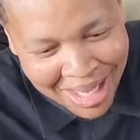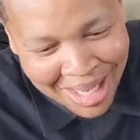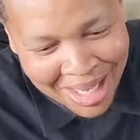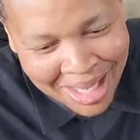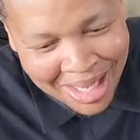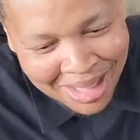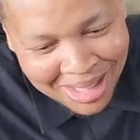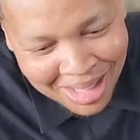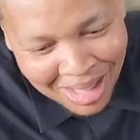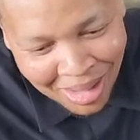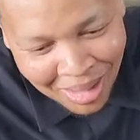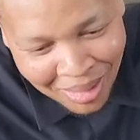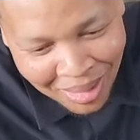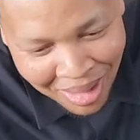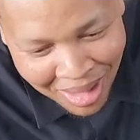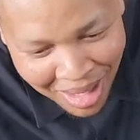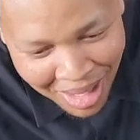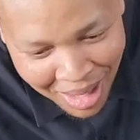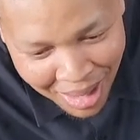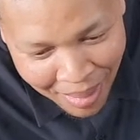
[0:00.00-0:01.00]

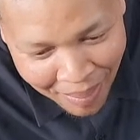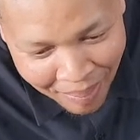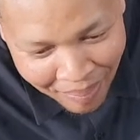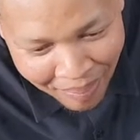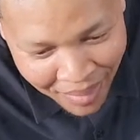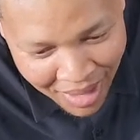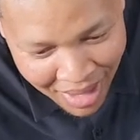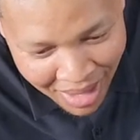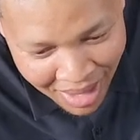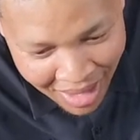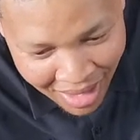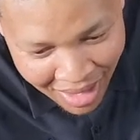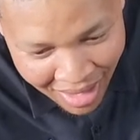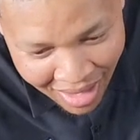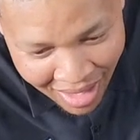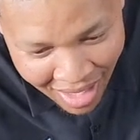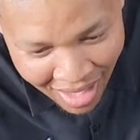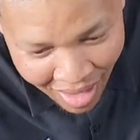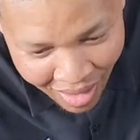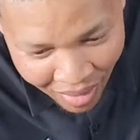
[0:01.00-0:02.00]
So
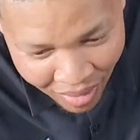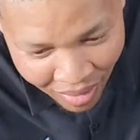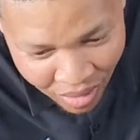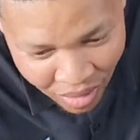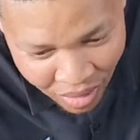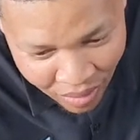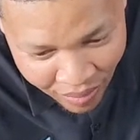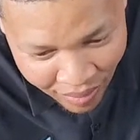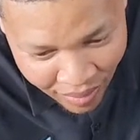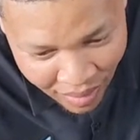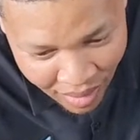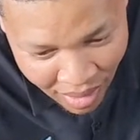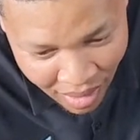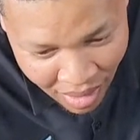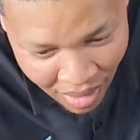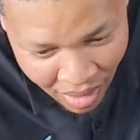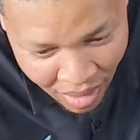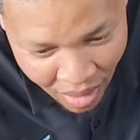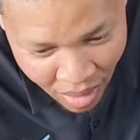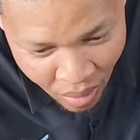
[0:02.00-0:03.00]
now,
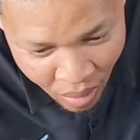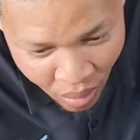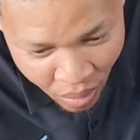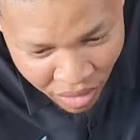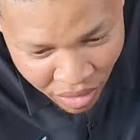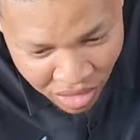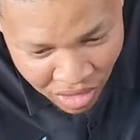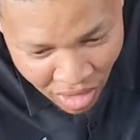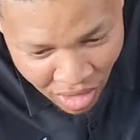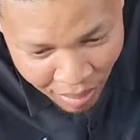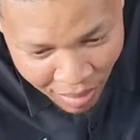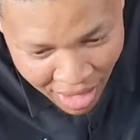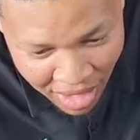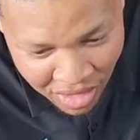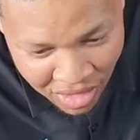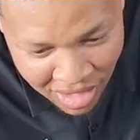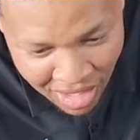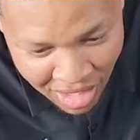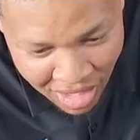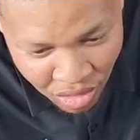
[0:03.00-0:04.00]
what's up,
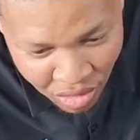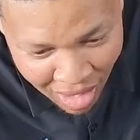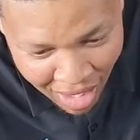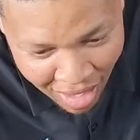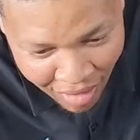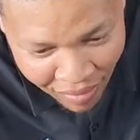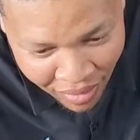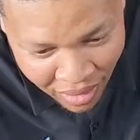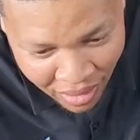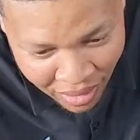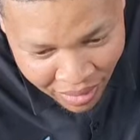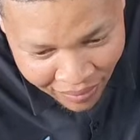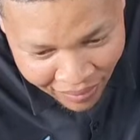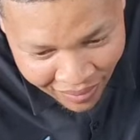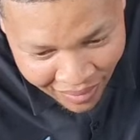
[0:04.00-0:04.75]
HD Traveler?